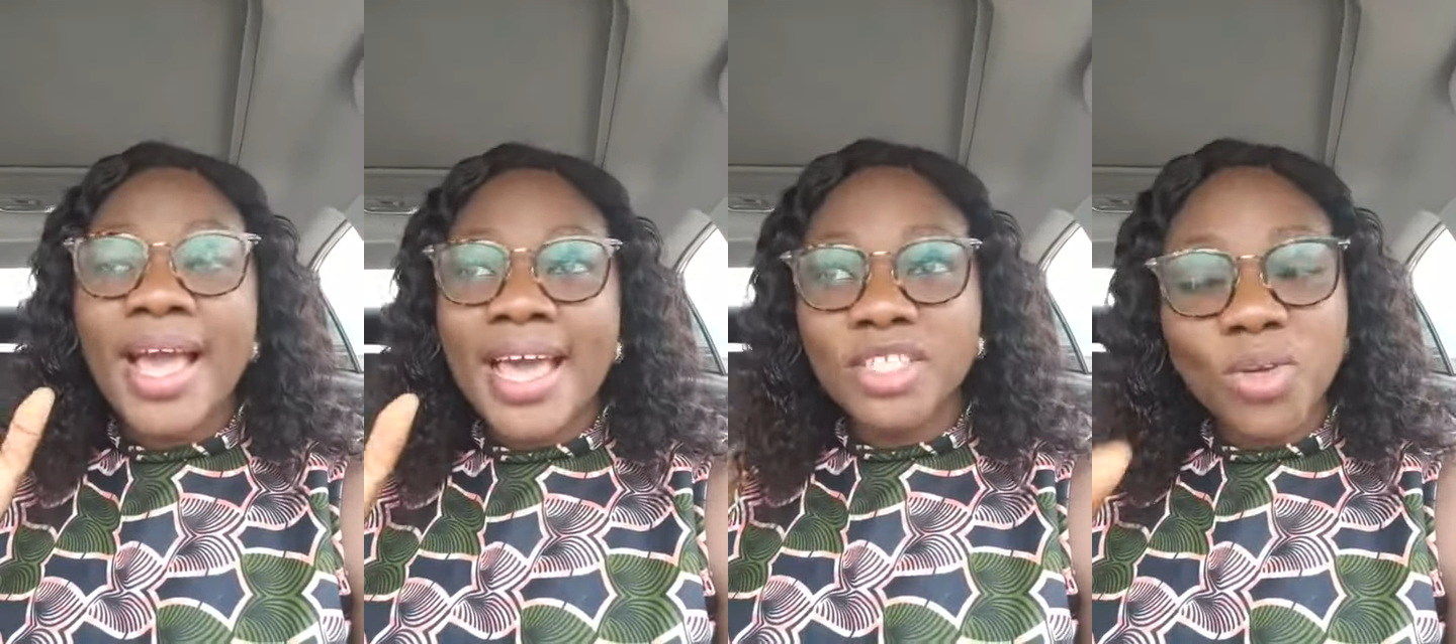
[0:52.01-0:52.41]

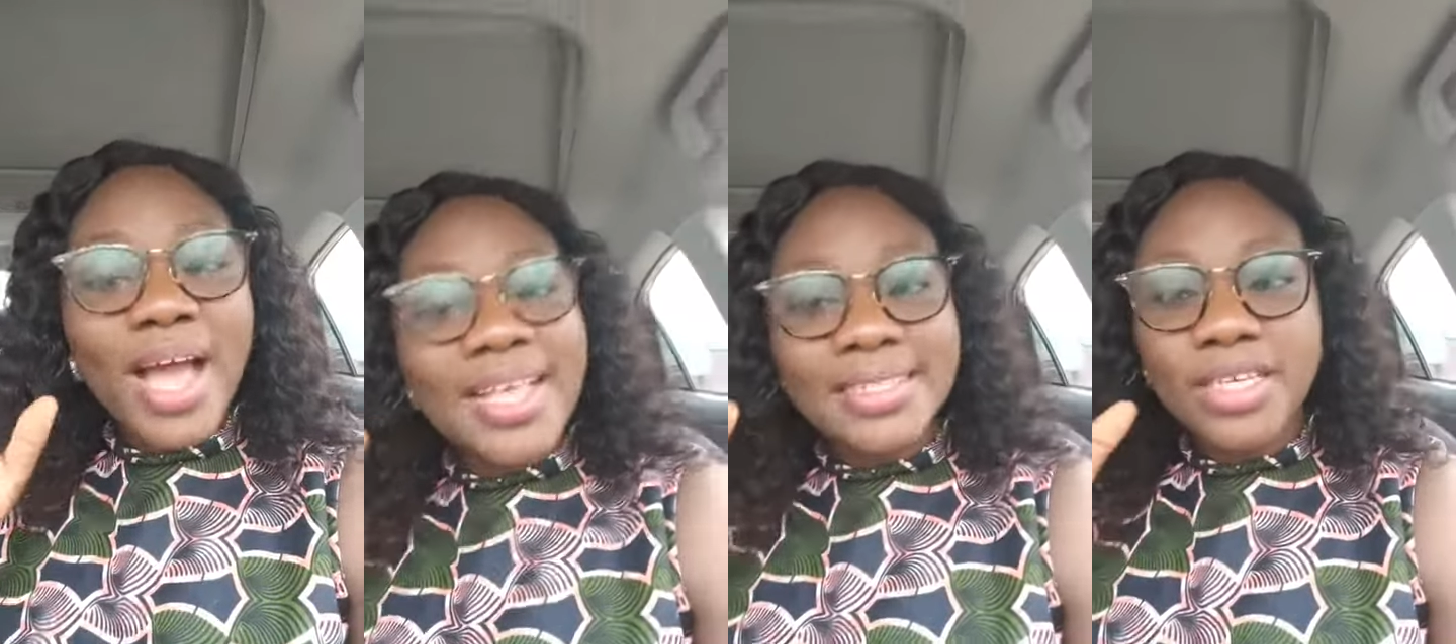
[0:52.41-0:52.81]
and you're
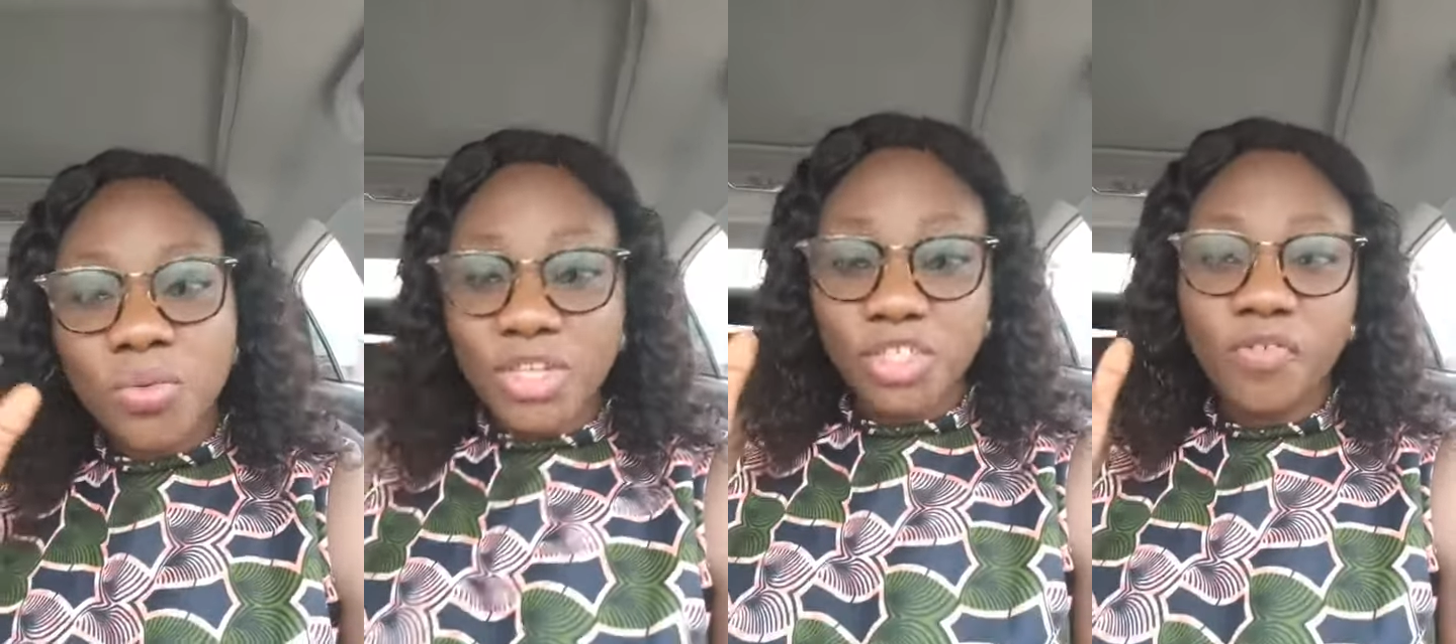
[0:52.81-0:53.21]
asking,
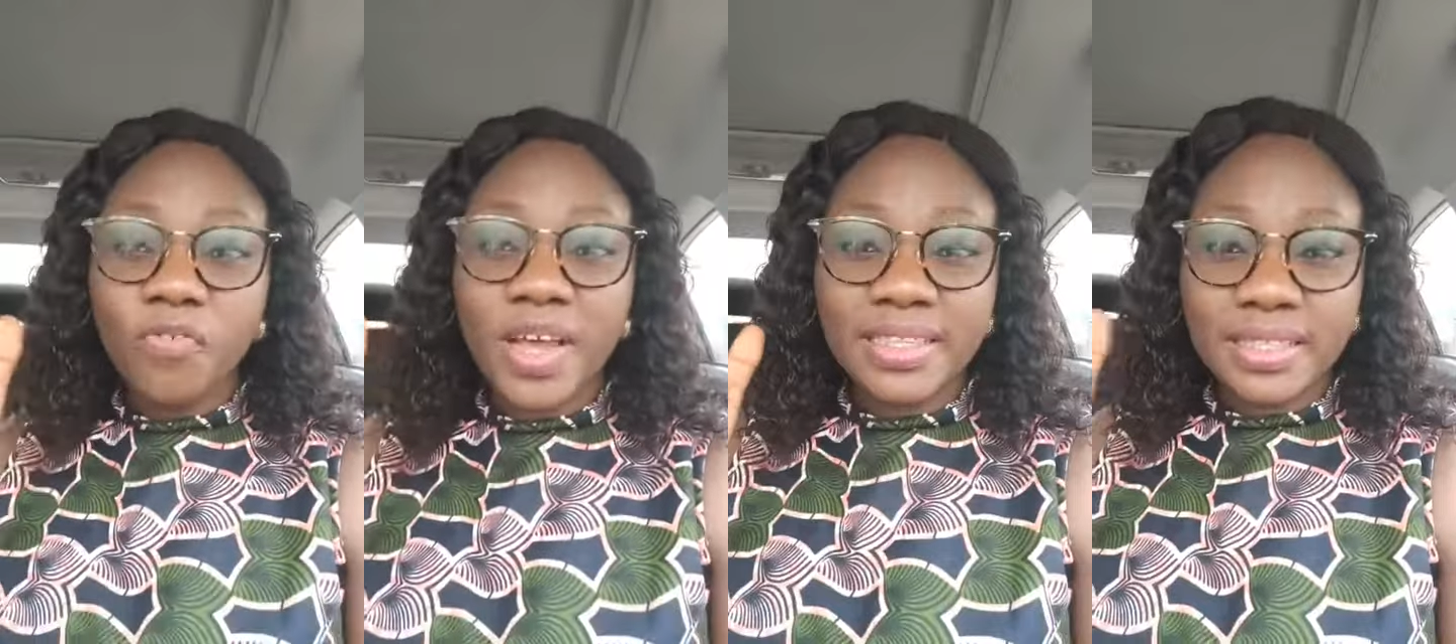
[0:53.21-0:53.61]
where do you
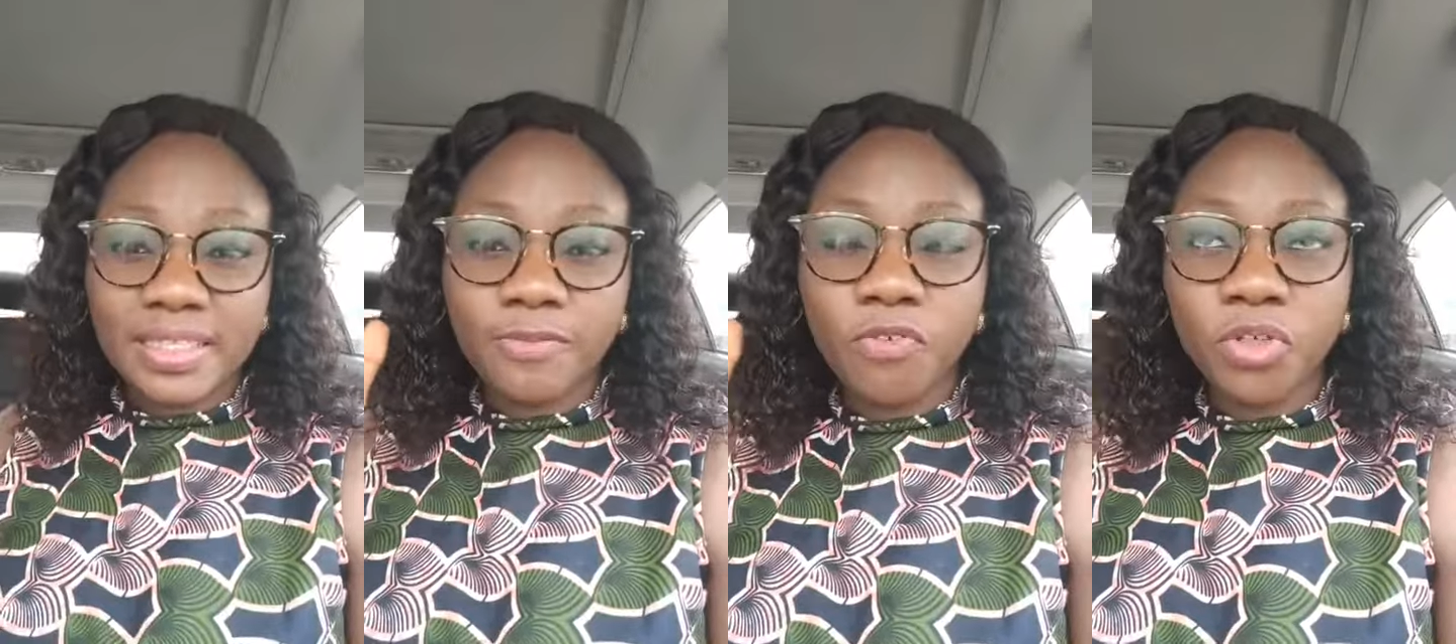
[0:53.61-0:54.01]
find
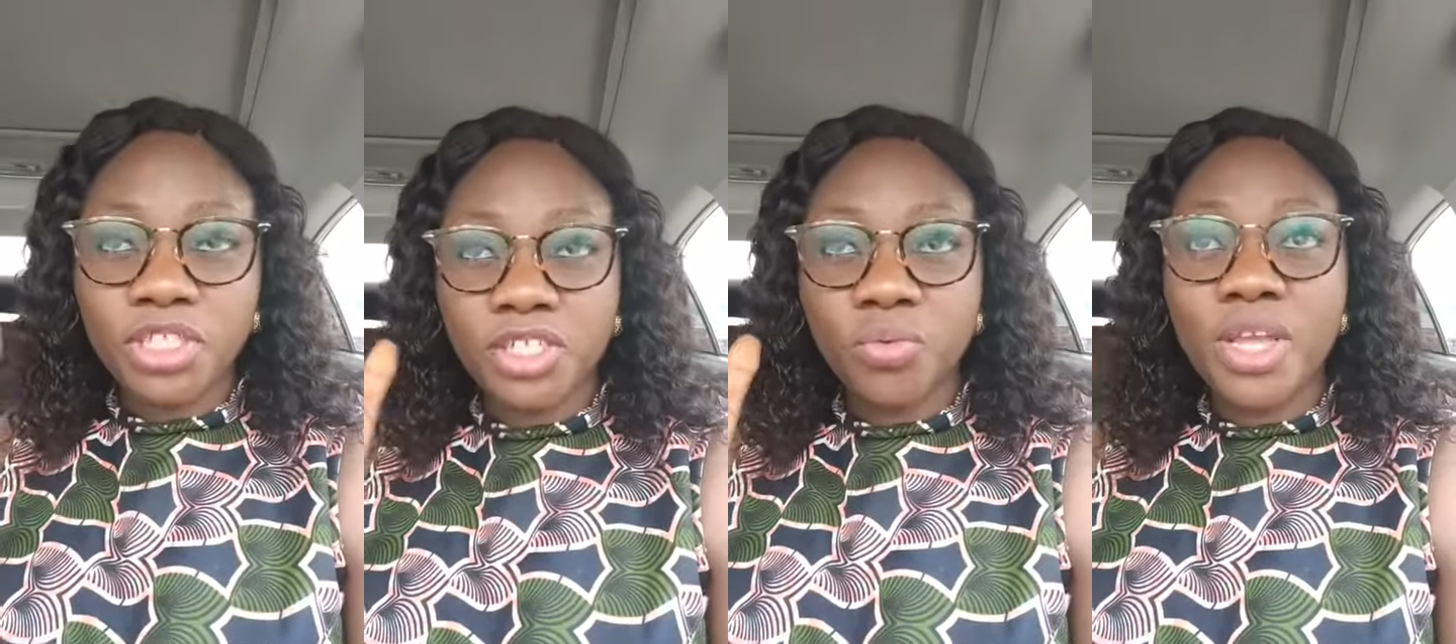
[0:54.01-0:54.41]
this funding?